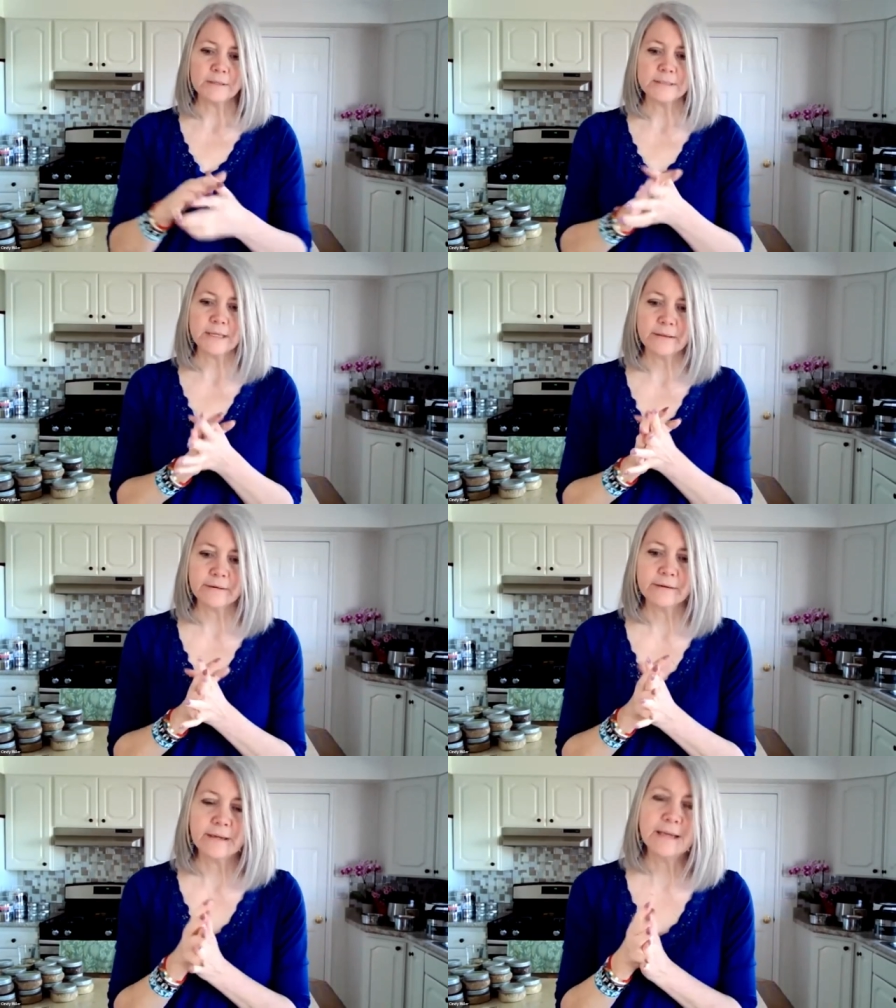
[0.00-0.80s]
all
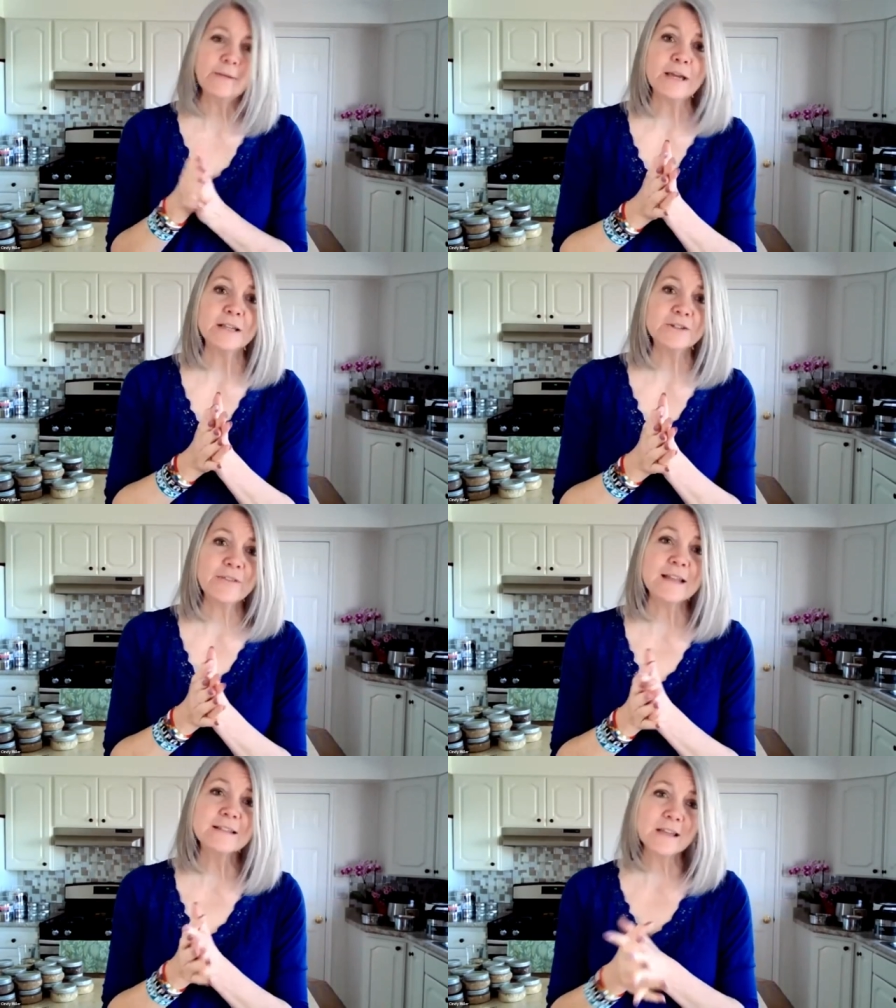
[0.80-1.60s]
together. Anyway, so
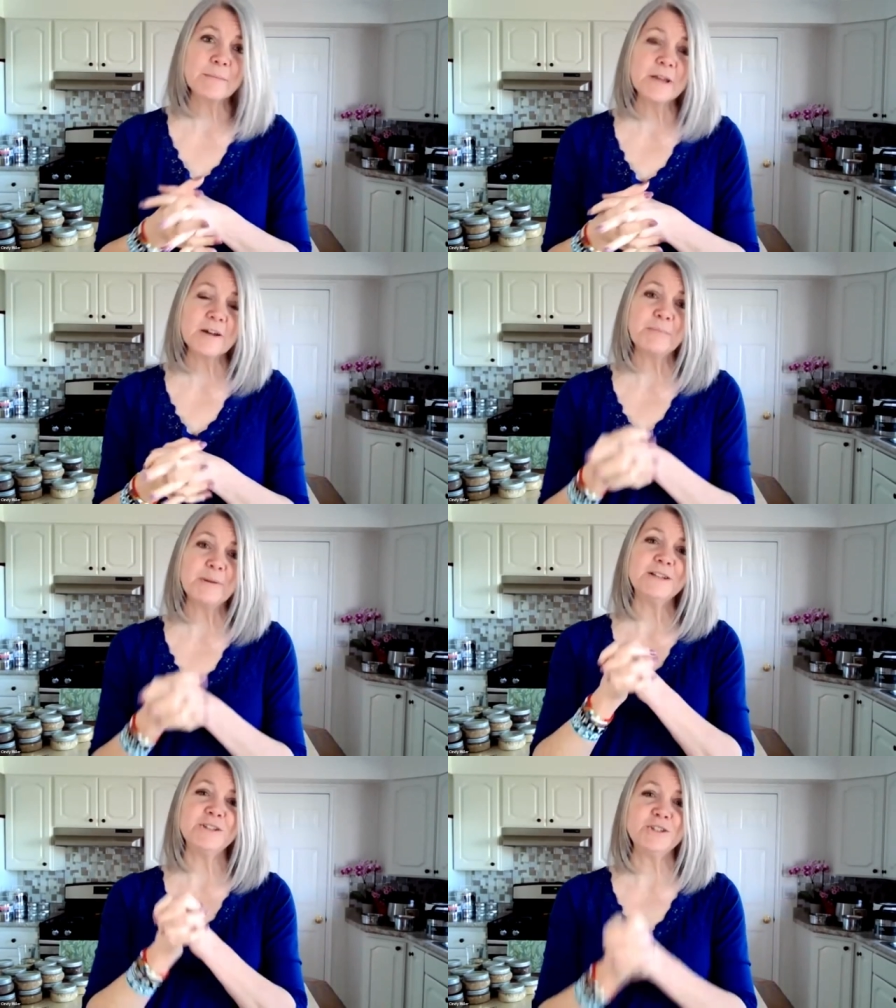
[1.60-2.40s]
that's coming up
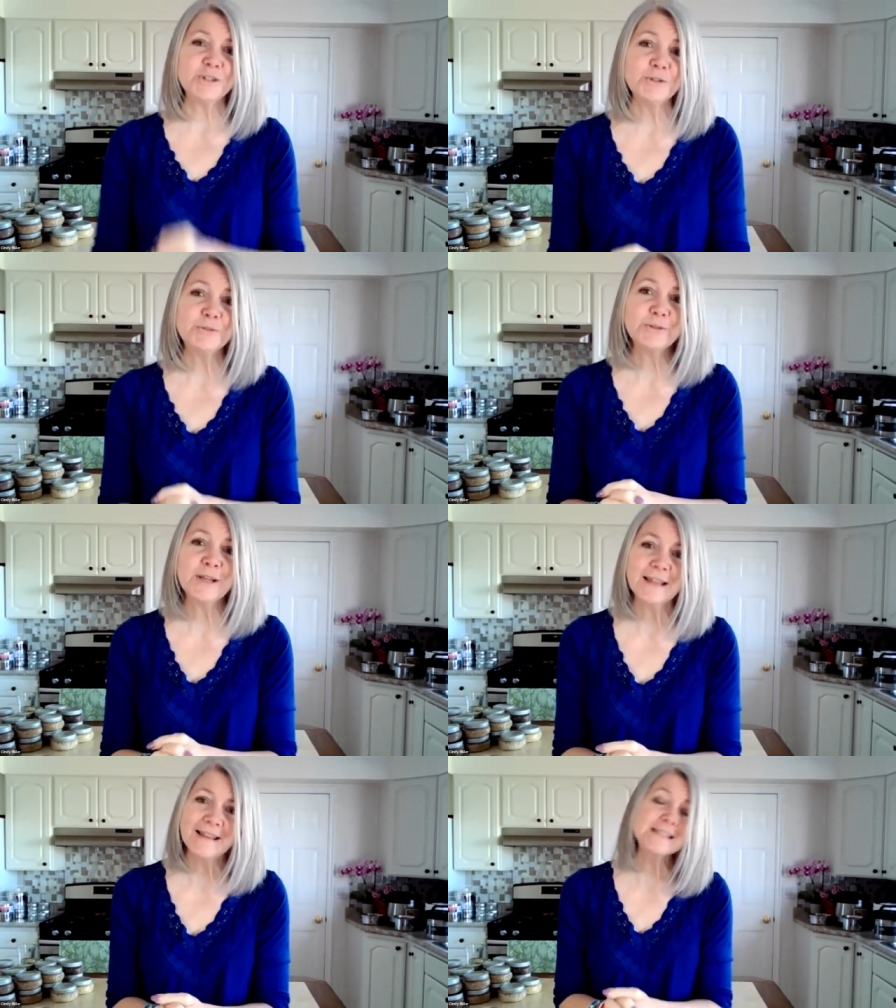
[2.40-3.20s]
in June,
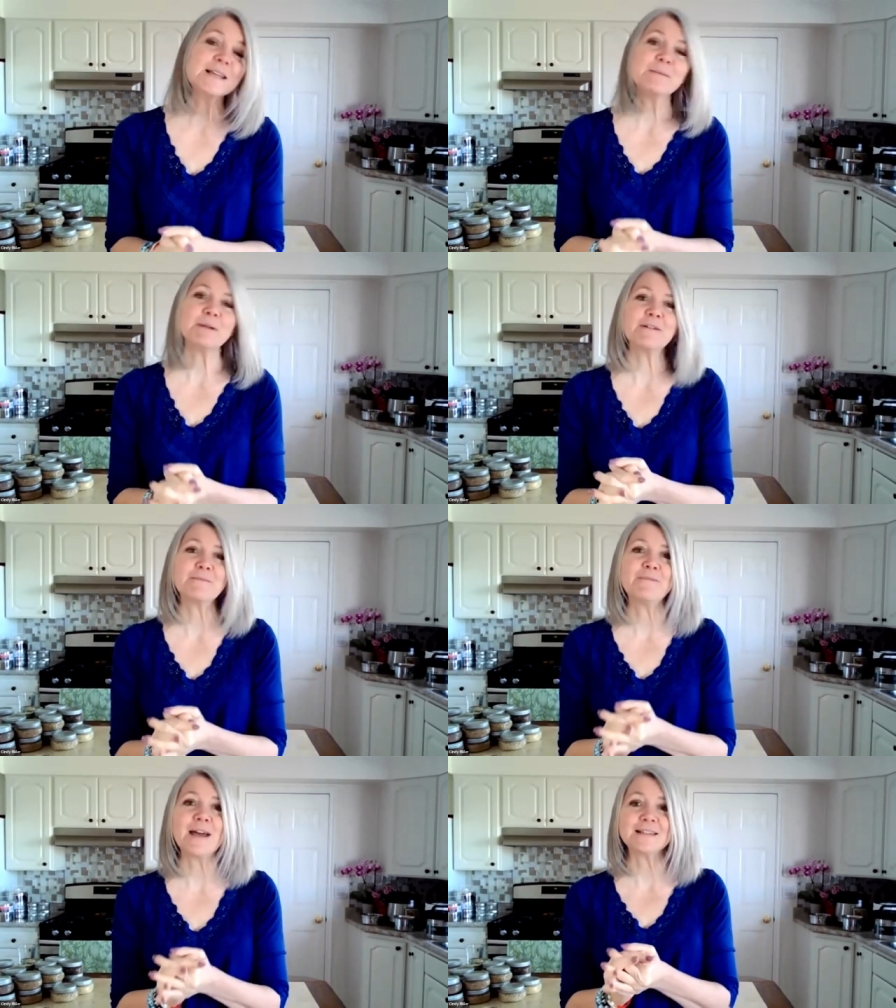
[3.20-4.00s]
and that's coming
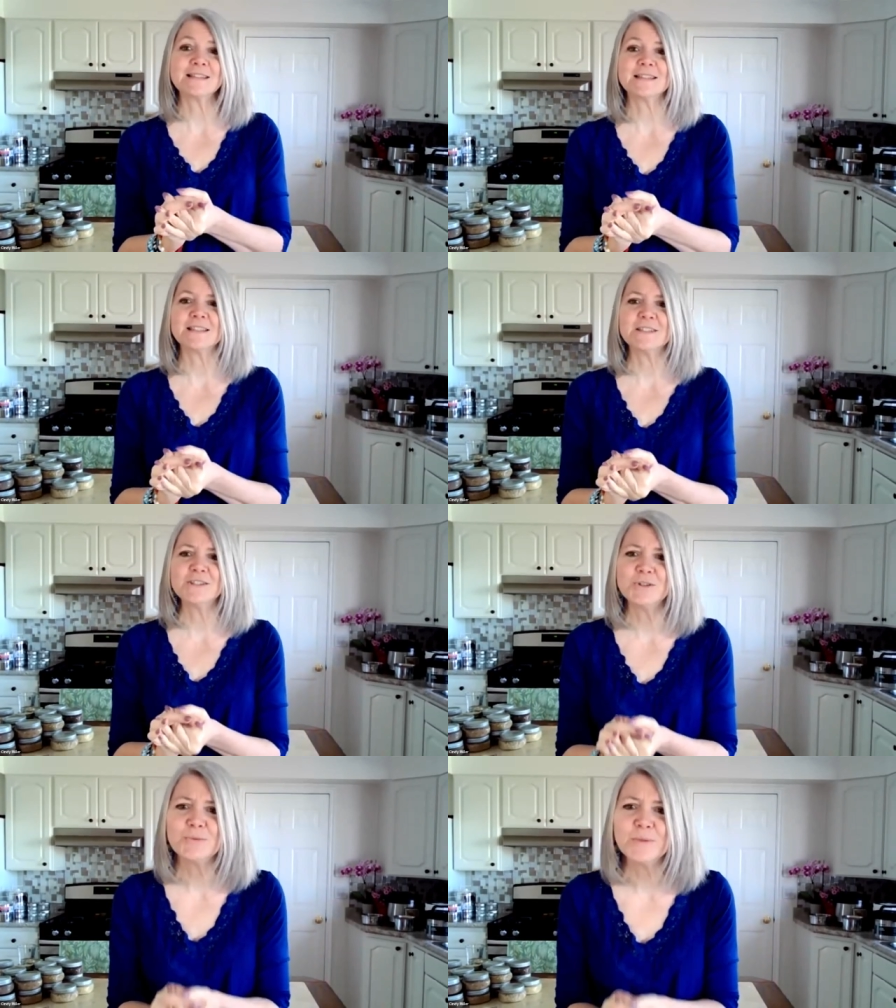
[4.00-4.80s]
up fast because it's
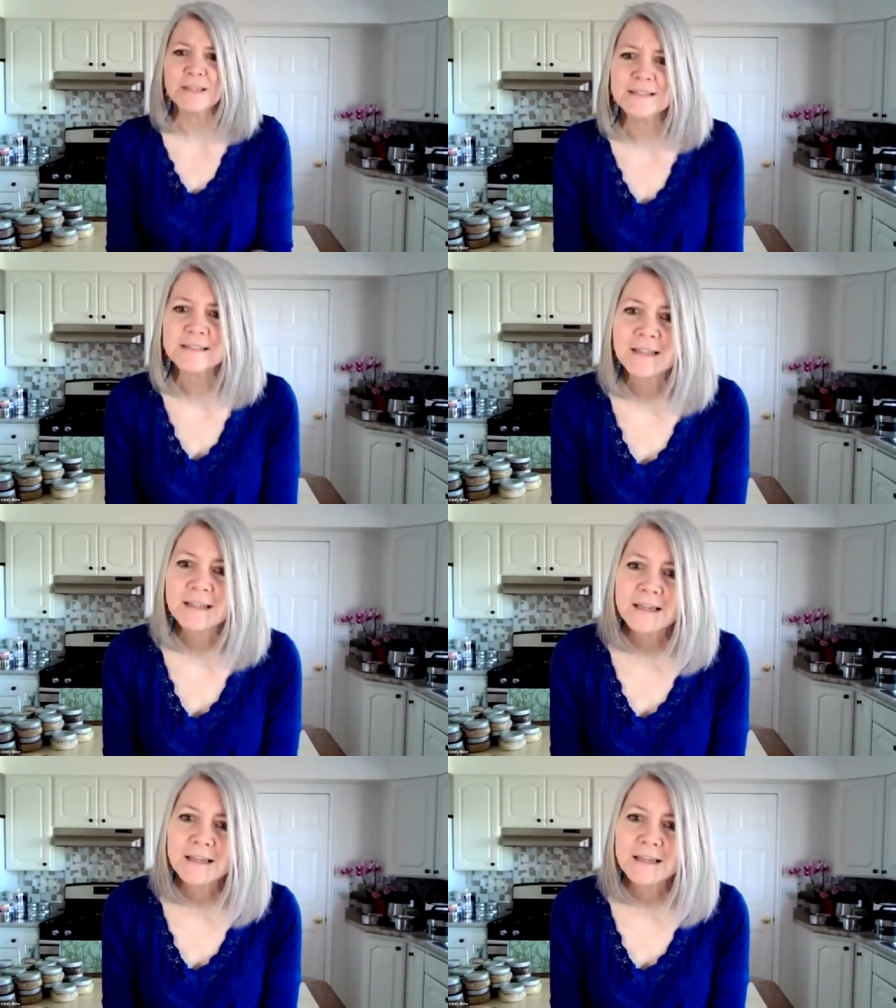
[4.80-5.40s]
two weeks.